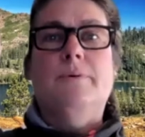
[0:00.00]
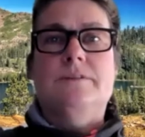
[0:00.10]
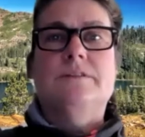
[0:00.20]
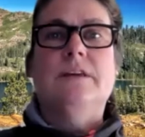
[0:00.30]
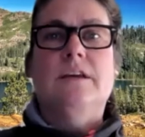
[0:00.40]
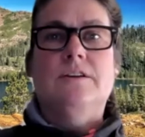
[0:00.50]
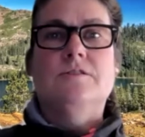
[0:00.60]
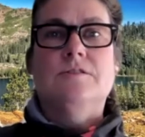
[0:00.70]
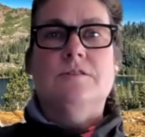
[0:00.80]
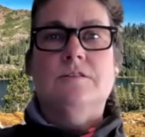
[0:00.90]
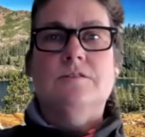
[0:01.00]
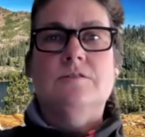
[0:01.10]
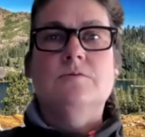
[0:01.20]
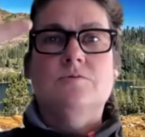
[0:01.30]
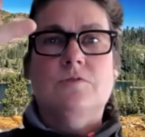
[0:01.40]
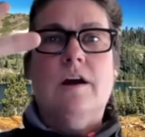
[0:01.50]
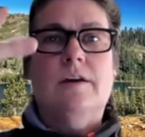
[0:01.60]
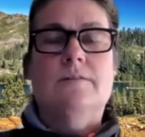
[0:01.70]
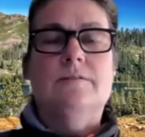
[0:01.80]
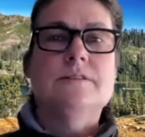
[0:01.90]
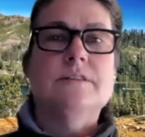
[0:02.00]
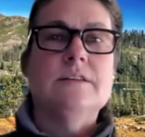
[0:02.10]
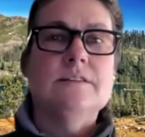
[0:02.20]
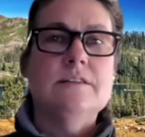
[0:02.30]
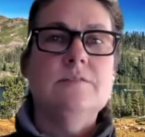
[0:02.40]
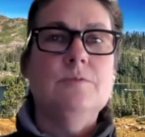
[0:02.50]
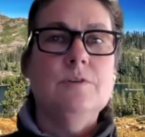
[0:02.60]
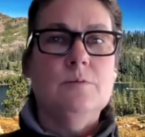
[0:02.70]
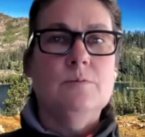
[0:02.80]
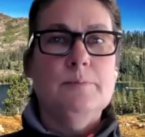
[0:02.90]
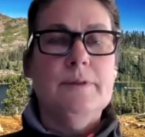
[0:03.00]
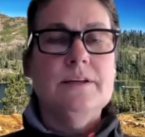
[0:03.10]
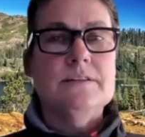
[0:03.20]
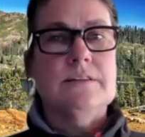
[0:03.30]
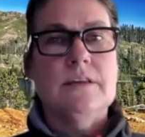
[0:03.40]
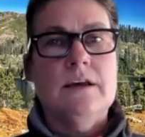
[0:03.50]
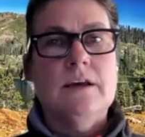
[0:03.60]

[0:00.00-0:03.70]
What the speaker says: stage 2 triodes and see if we can replace